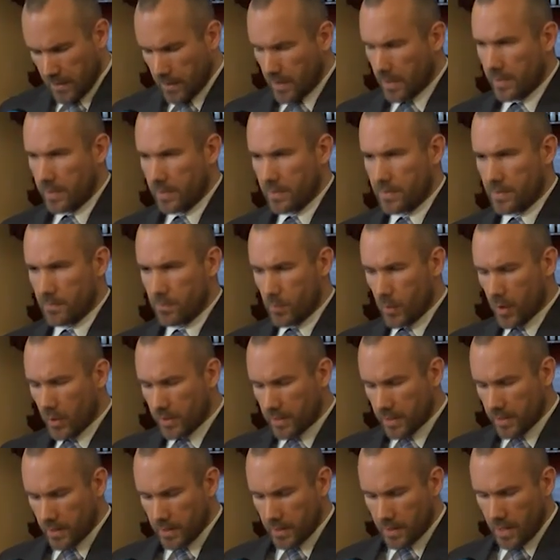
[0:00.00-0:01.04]
And it's
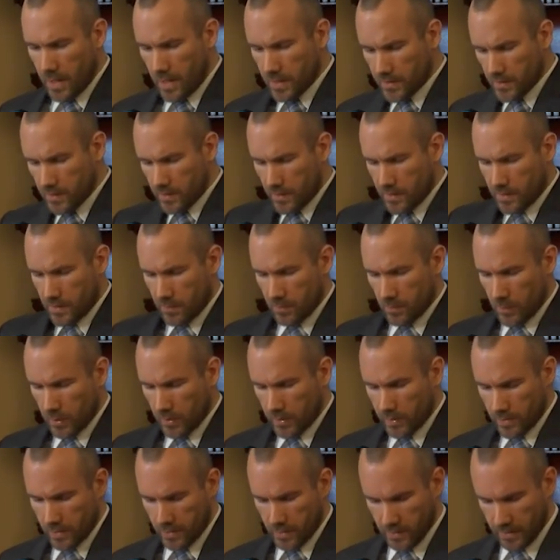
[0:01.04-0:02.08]
embodied in us, and it's
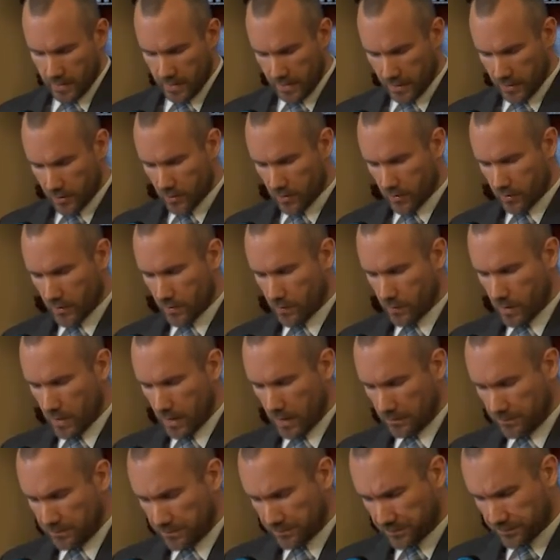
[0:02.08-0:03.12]
embodied in nature as
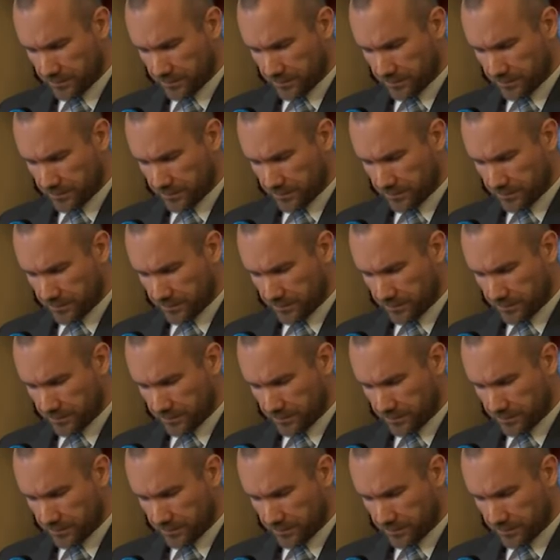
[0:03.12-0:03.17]
well.